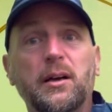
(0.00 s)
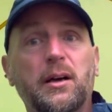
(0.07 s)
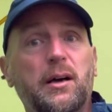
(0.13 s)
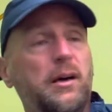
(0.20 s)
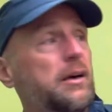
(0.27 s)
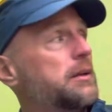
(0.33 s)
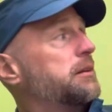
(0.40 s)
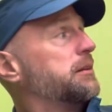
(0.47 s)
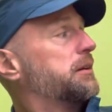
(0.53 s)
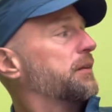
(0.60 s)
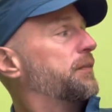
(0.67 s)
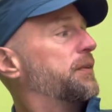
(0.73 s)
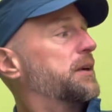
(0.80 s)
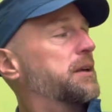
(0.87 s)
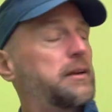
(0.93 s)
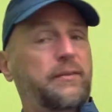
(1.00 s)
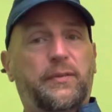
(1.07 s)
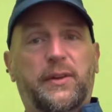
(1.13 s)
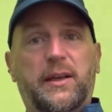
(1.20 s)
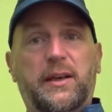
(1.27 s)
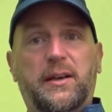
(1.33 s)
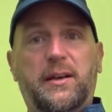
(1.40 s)
And forgive
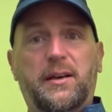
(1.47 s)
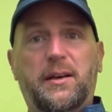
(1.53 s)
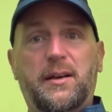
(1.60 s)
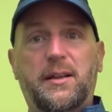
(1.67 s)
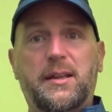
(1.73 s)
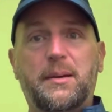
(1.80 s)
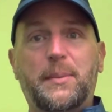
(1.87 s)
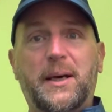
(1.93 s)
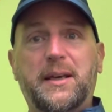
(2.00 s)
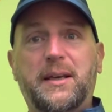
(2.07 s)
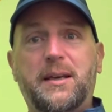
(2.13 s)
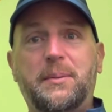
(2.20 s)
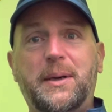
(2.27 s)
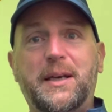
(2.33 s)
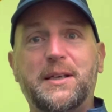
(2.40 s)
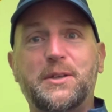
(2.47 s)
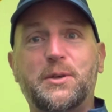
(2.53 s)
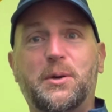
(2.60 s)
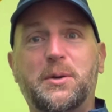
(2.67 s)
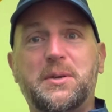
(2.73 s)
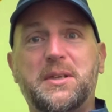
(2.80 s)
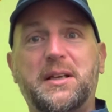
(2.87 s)
the manky wet
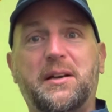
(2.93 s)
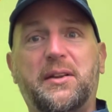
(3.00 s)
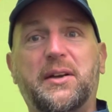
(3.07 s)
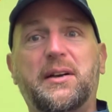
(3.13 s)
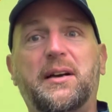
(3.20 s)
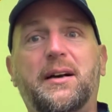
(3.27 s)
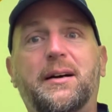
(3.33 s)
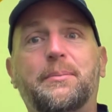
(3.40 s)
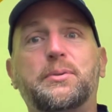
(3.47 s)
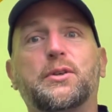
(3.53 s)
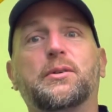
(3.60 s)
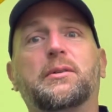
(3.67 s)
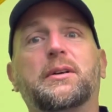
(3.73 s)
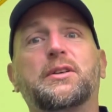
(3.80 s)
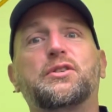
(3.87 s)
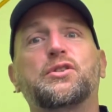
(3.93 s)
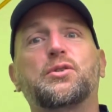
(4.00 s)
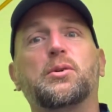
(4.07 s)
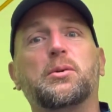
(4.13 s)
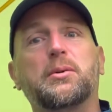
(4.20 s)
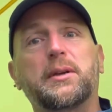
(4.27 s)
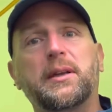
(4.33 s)
socks here, they're absolutely
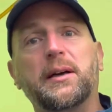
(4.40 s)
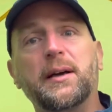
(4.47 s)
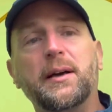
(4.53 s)
soaked,